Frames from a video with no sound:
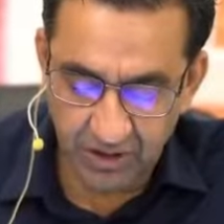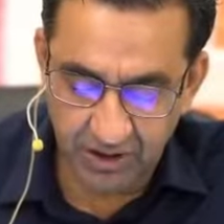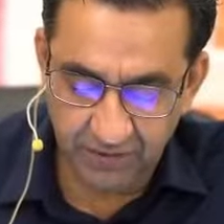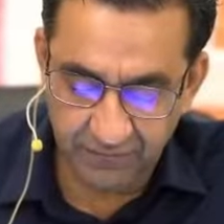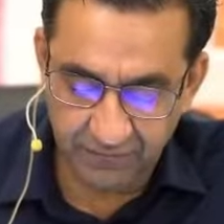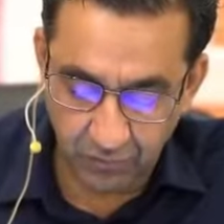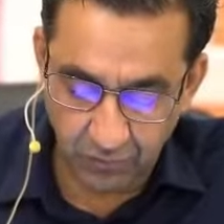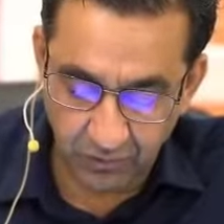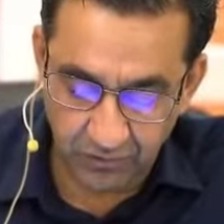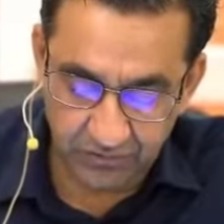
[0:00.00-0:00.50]

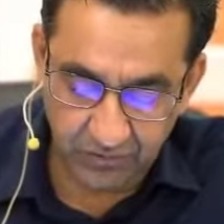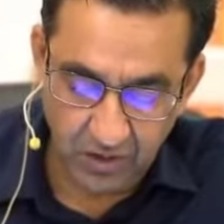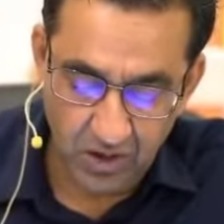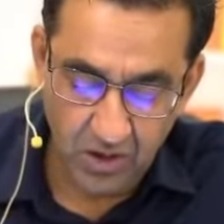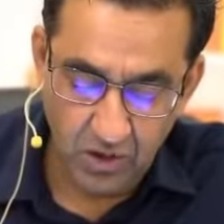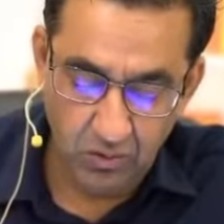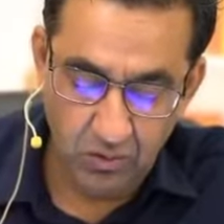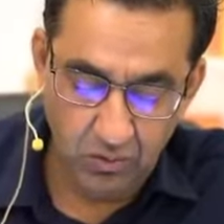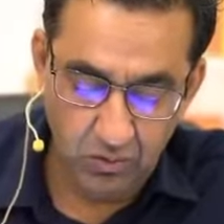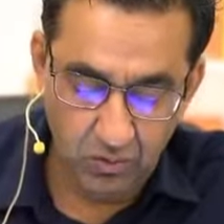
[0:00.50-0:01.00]
folks
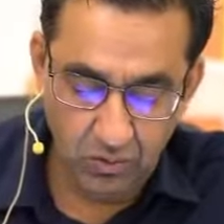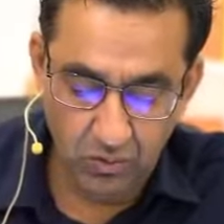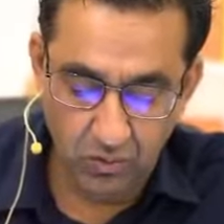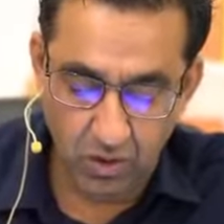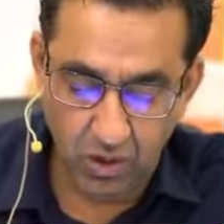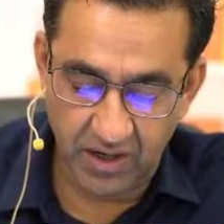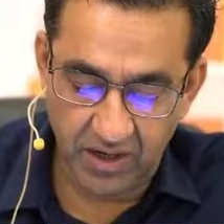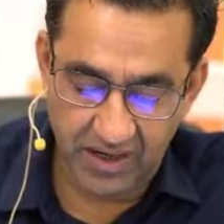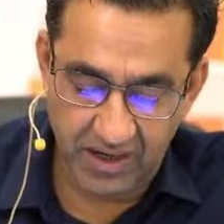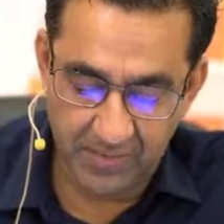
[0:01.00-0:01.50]
who
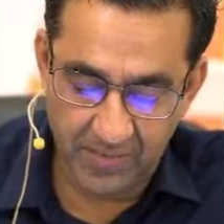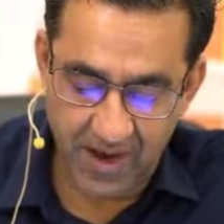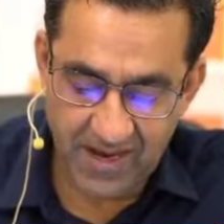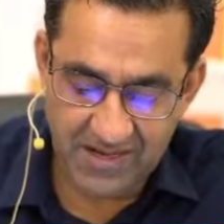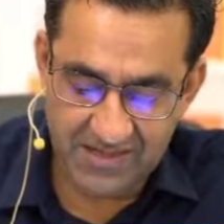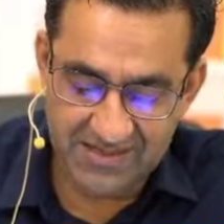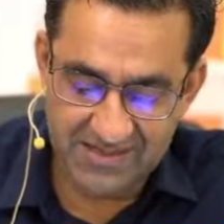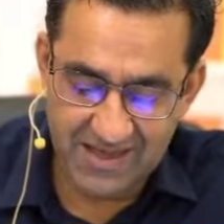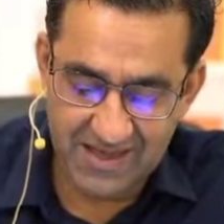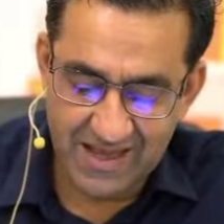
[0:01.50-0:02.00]
got an
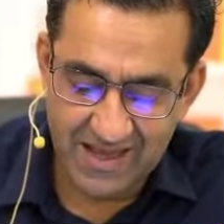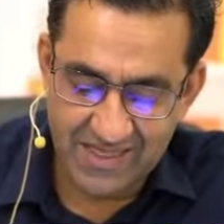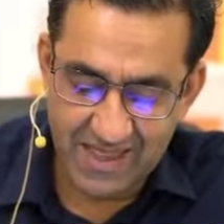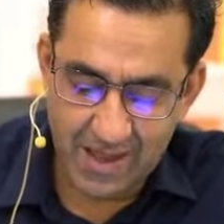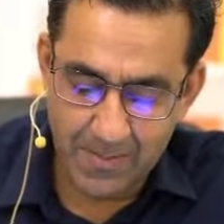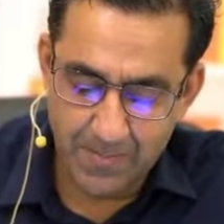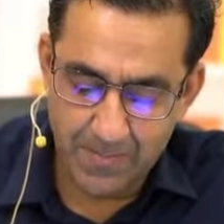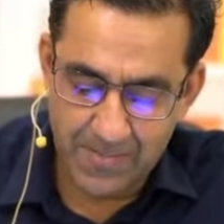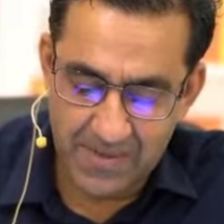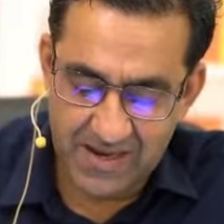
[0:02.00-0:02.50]
A-,
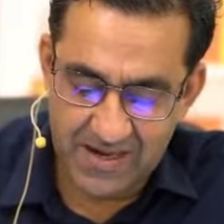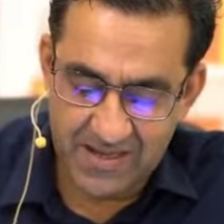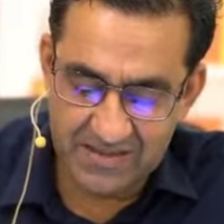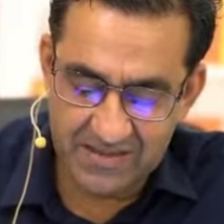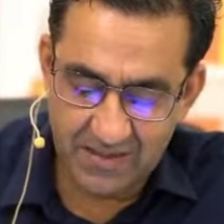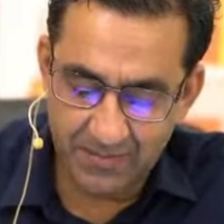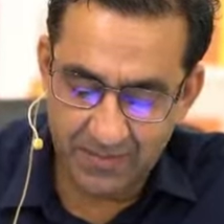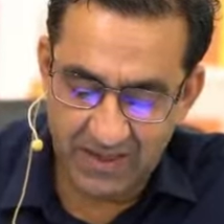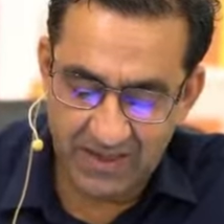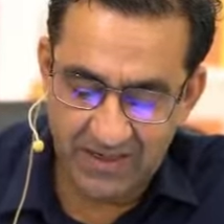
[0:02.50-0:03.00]
their
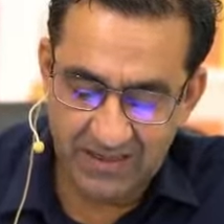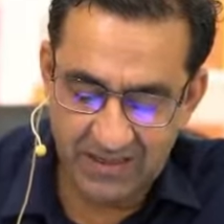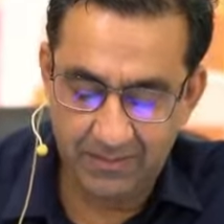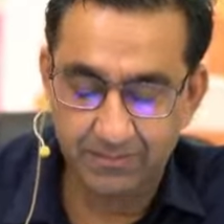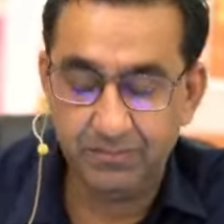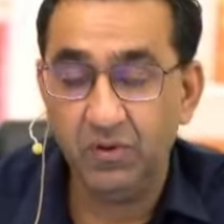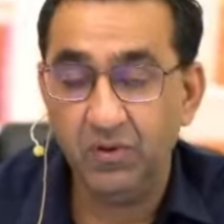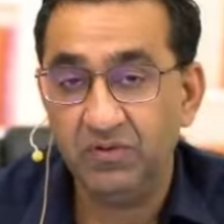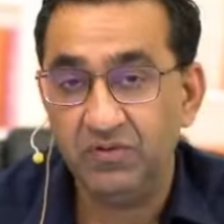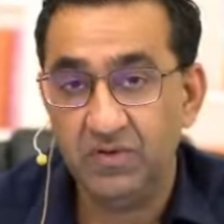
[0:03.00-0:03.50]
median ability
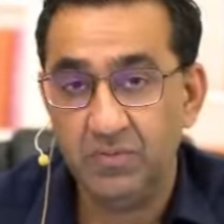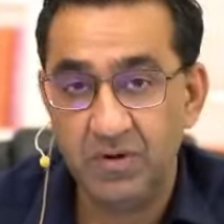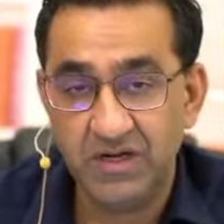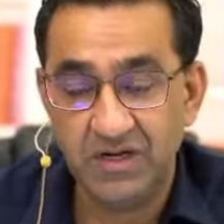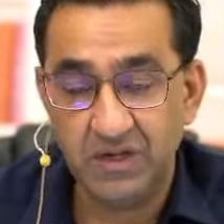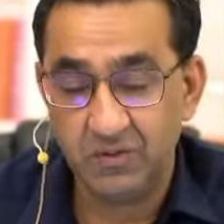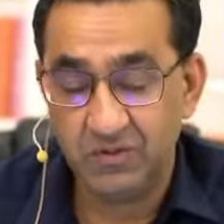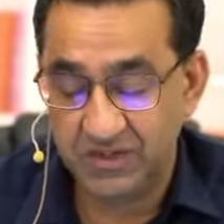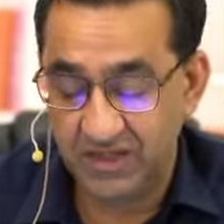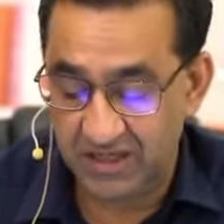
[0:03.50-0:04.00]

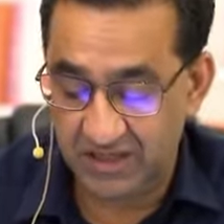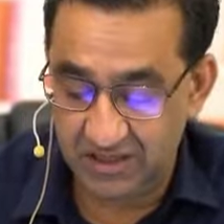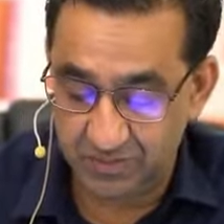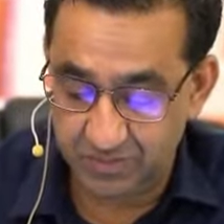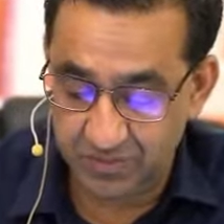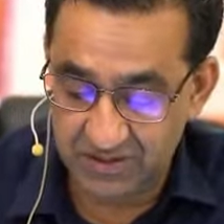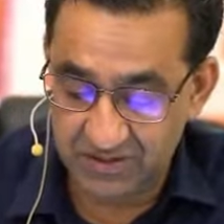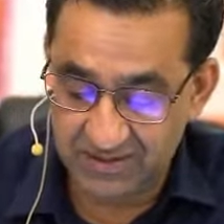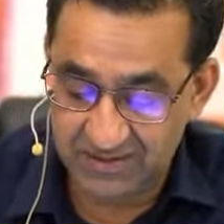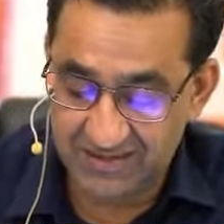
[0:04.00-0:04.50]
post-cementing was 80th
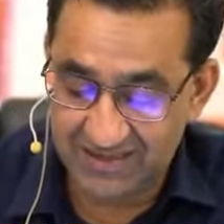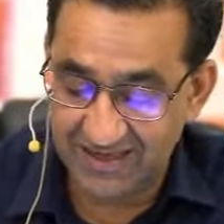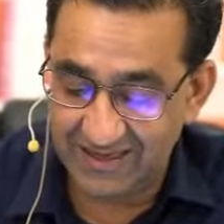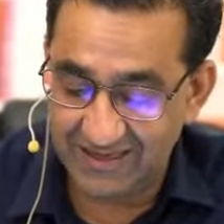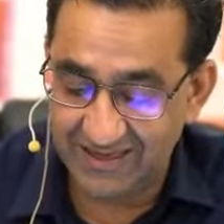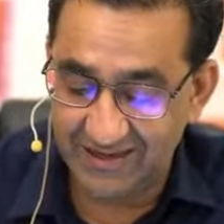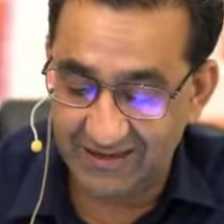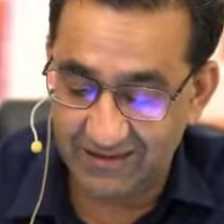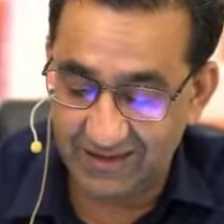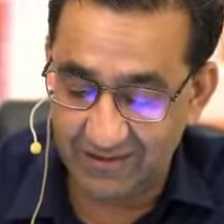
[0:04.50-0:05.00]

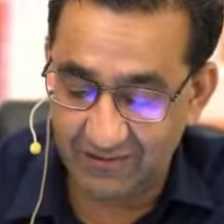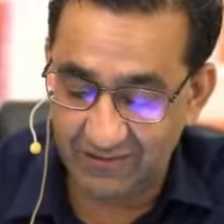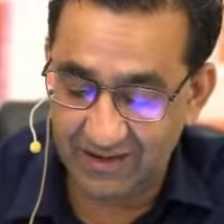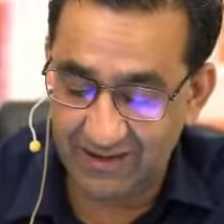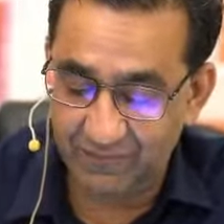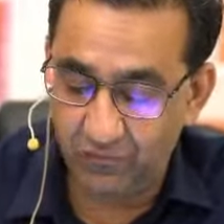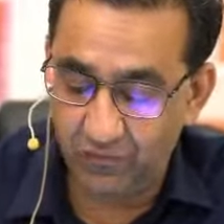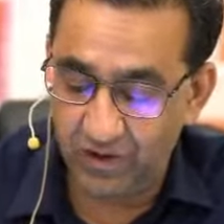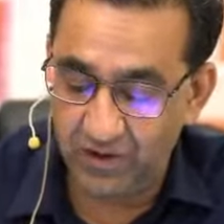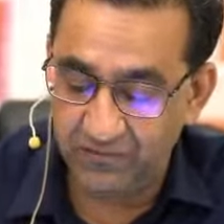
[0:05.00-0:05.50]
percentile, and
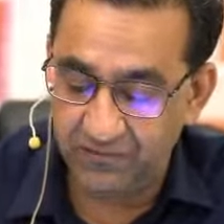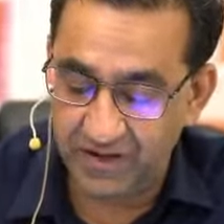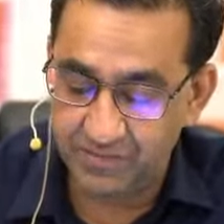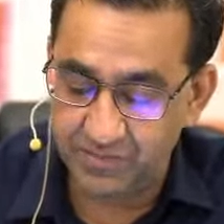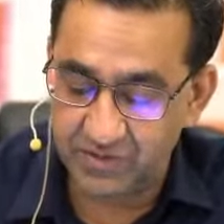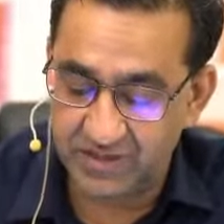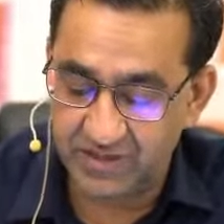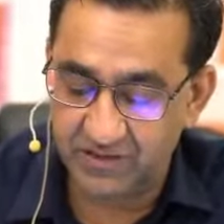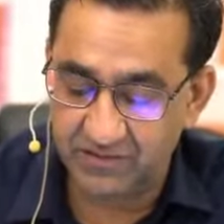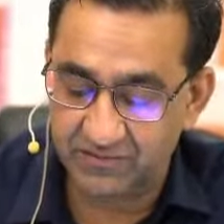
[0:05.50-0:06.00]

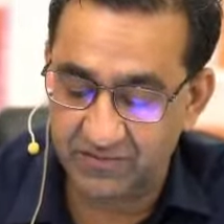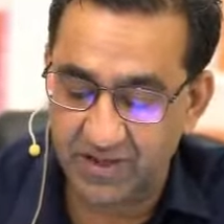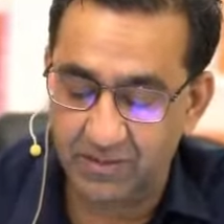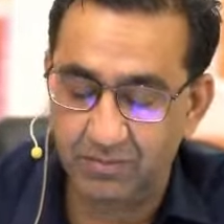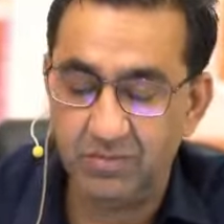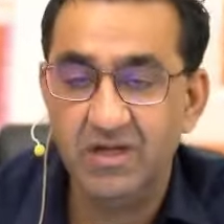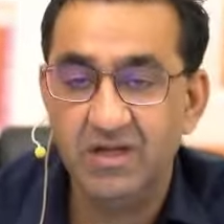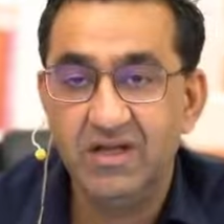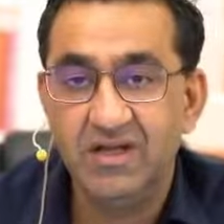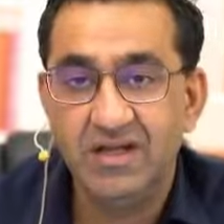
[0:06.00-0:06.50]
45% of
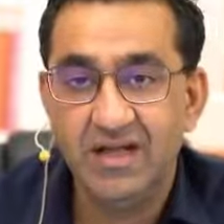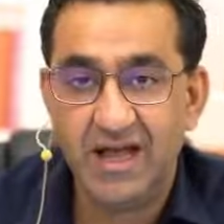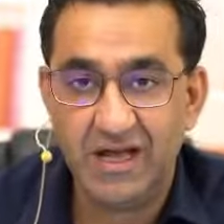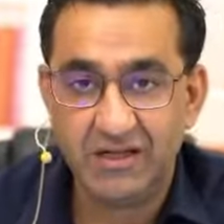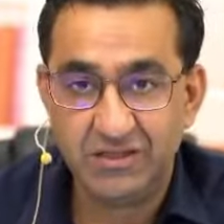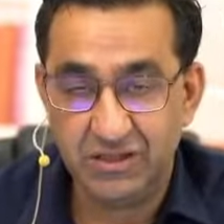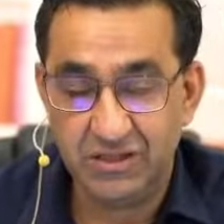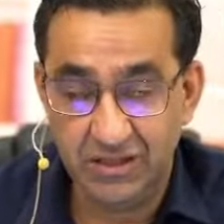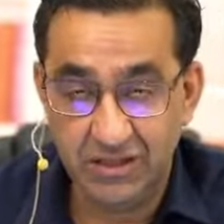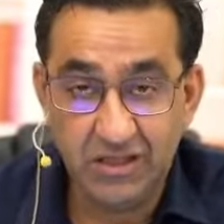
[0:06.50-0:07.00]
them
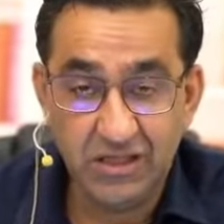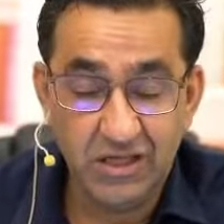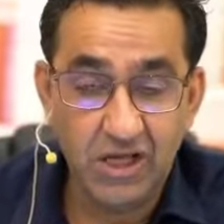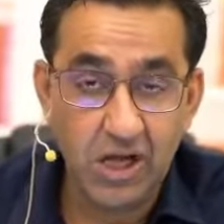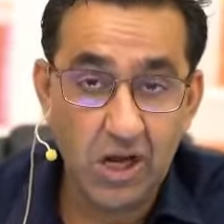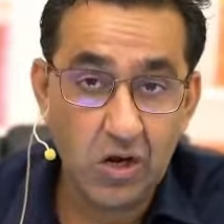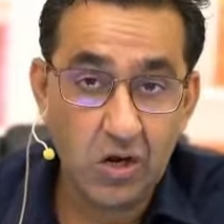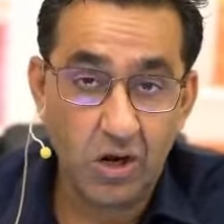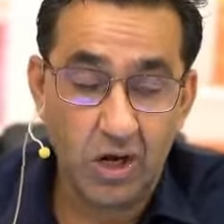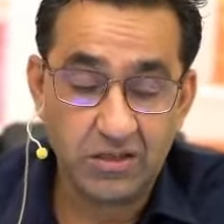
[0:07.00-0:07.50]
actually
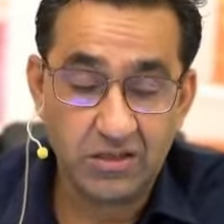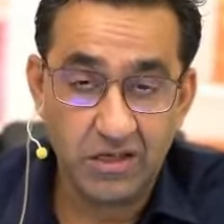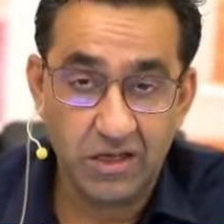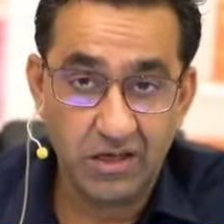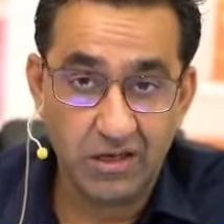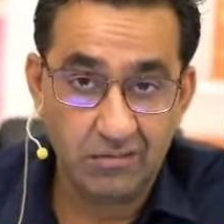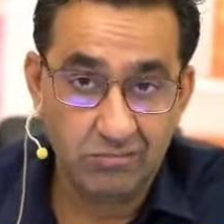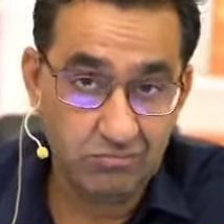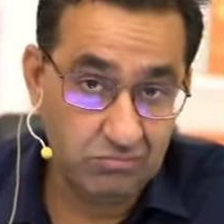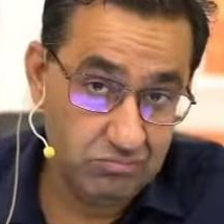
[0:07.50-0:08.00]
got
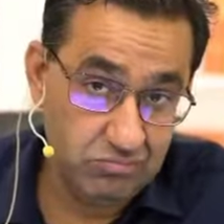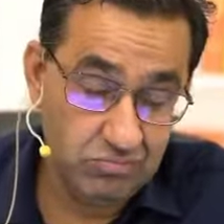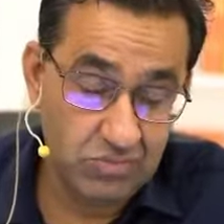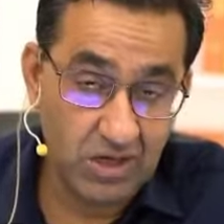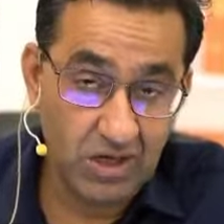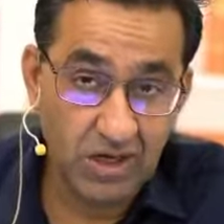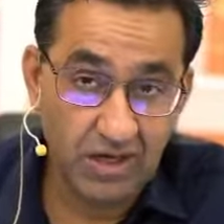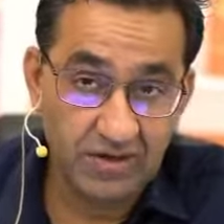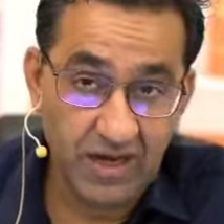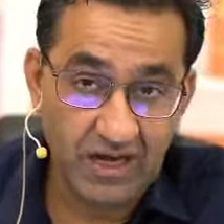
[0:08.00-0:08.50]
a
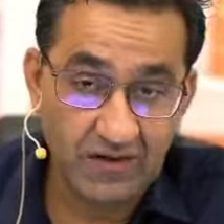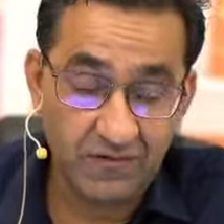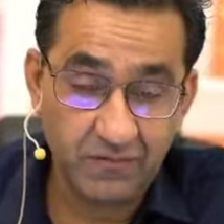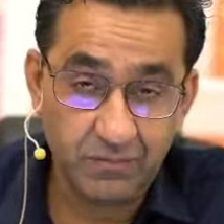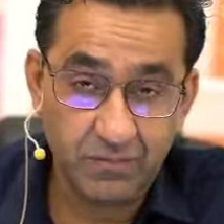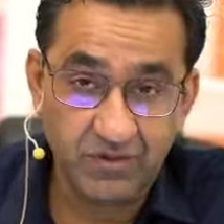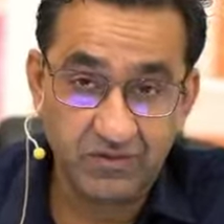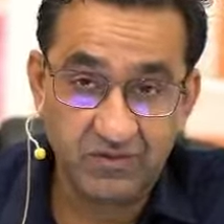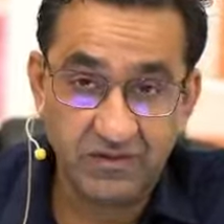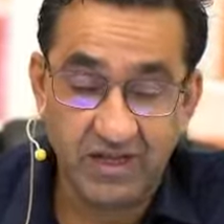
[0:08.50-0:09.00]
95th
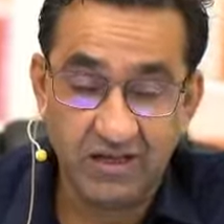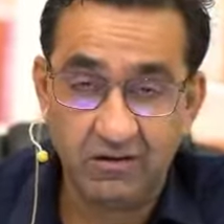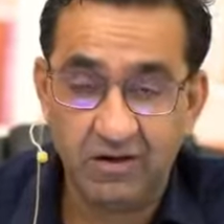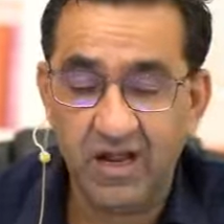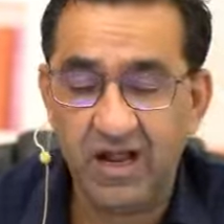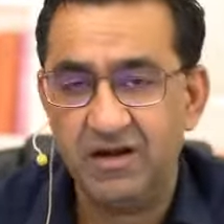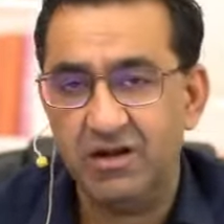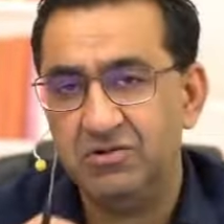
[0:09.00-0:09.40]
percentile or higher.